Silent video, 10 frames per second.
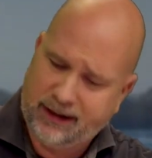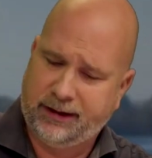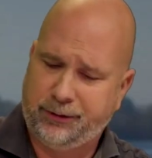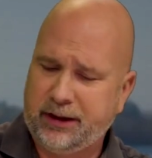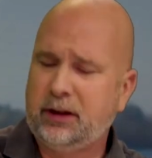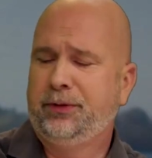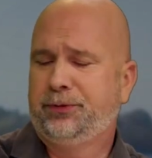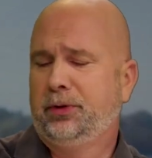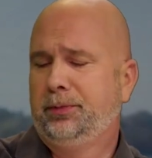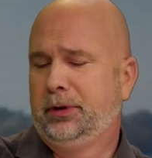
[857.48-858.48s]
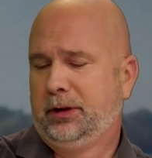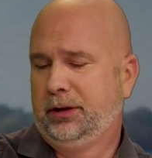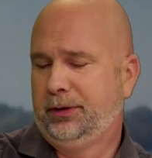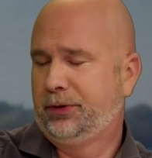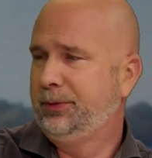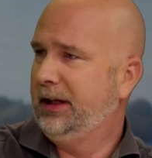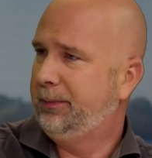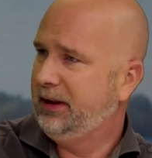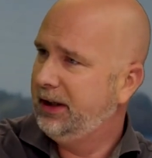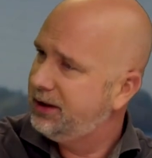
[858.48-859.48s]
directly from the
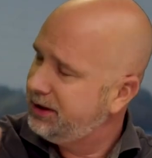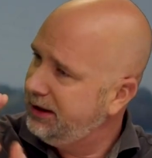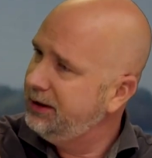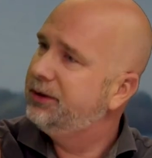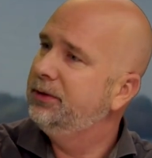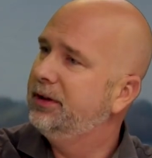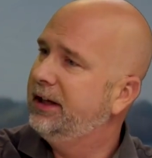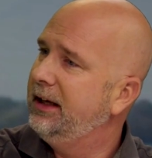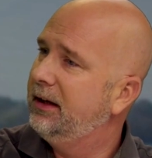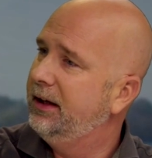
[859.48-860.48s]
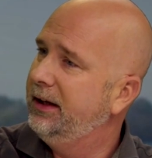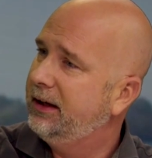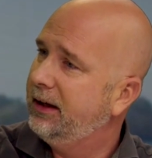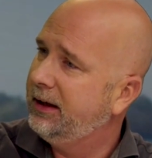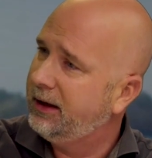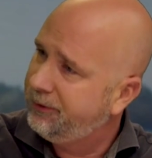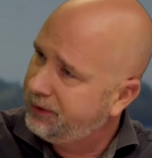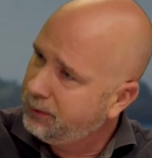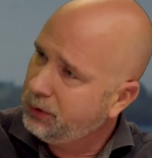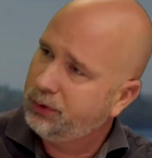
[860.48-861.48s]
application into the data lake, and I have
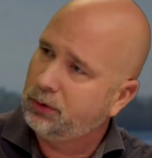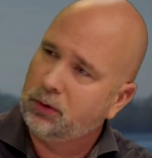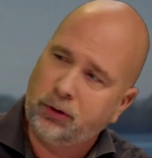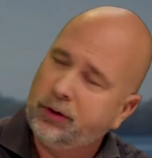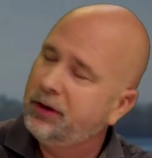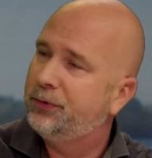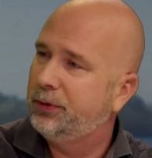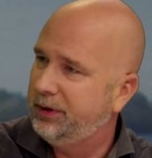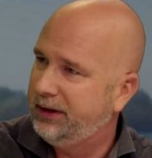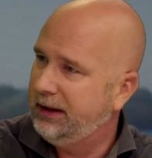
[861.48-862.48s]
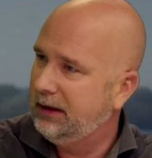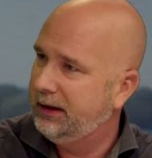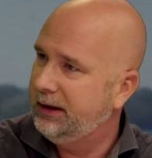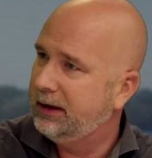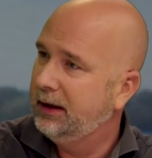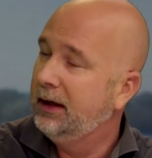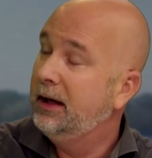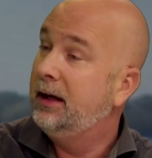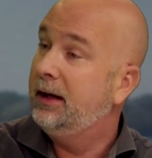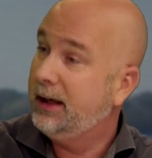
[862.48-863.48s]
the model learning from the data lake,
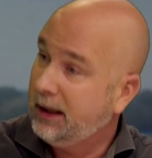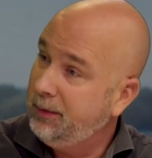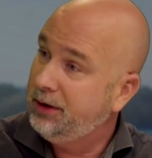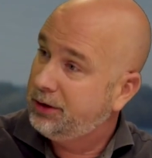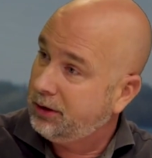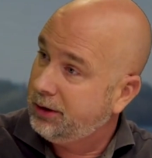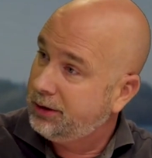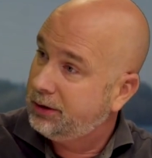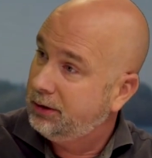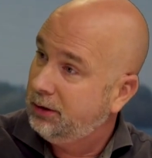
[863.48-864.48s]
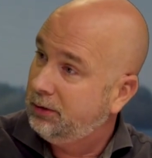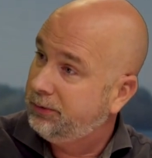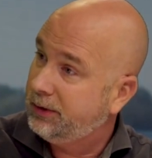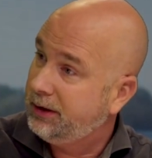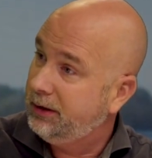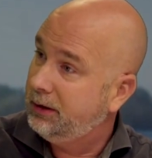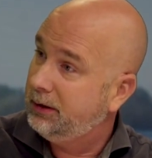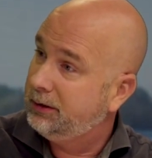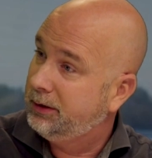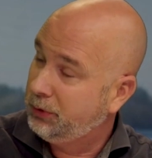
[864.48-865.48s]
I'm in charge of what
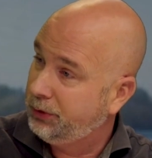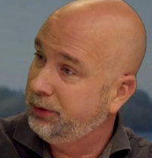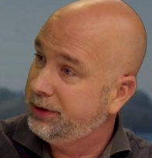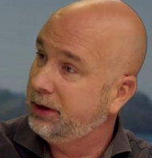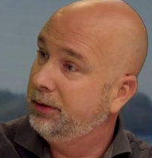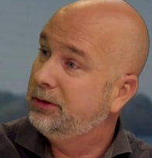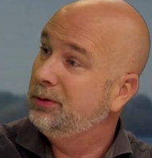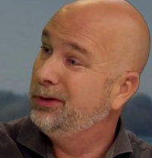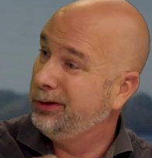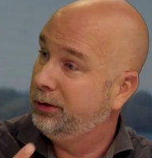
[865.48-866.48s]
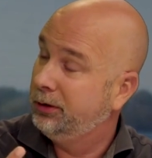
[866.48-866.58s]
the model is going to learn.